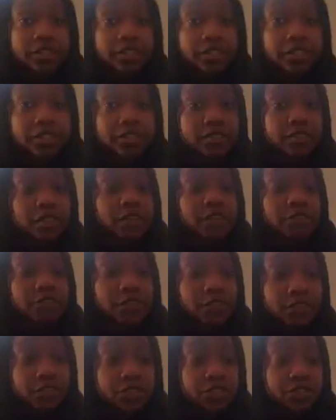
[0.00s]
because at
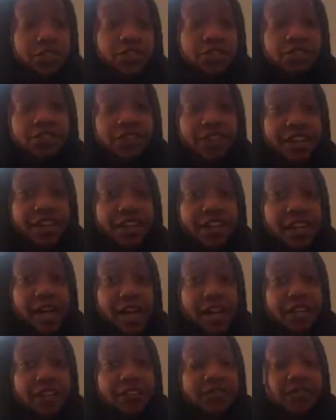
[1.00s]
first she was very
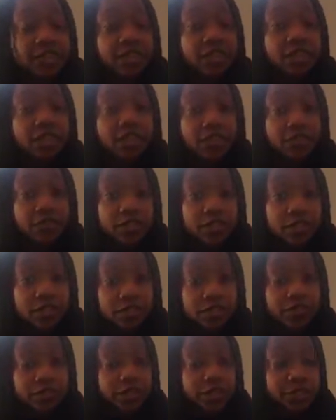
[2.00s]
kind and very loving
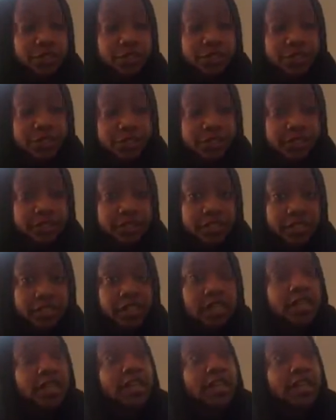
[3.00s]
to Frederick Douglass,